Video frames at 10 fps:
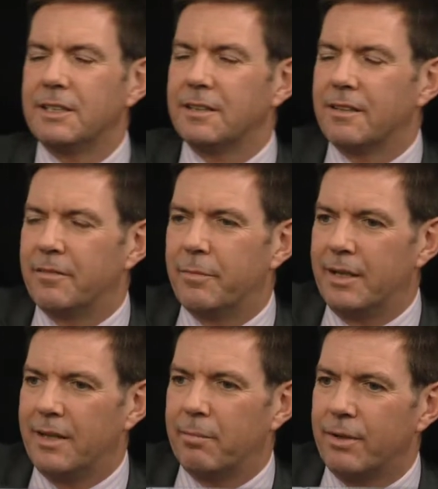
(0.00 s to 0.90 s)
have
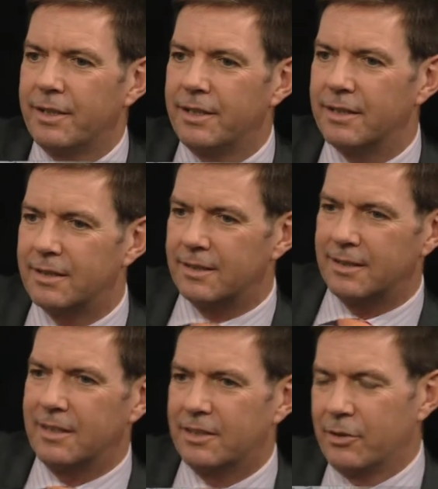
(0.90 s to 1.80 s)
been employed
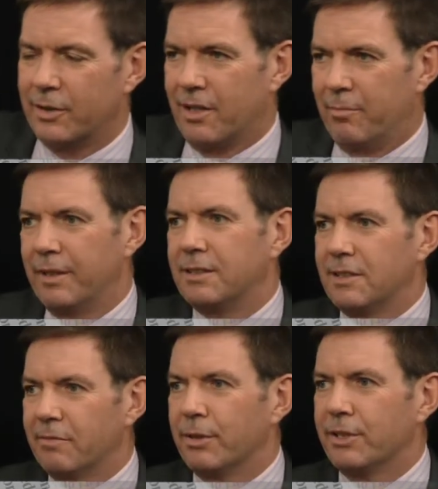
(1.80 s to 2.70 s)
through a
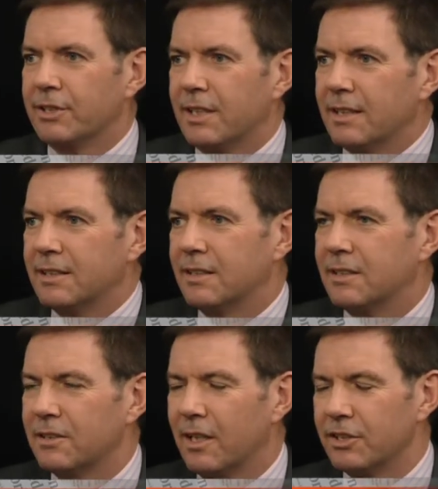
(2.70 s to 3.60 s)
competitive process
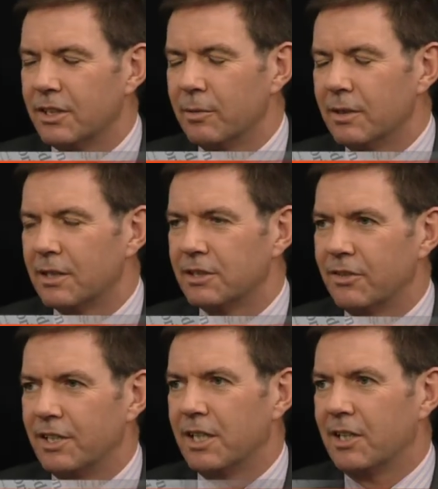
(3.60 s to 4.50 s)
to actually work as a
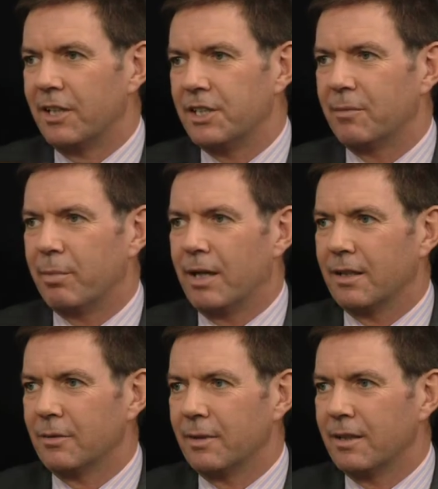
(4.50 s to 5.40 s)
regeneration partner with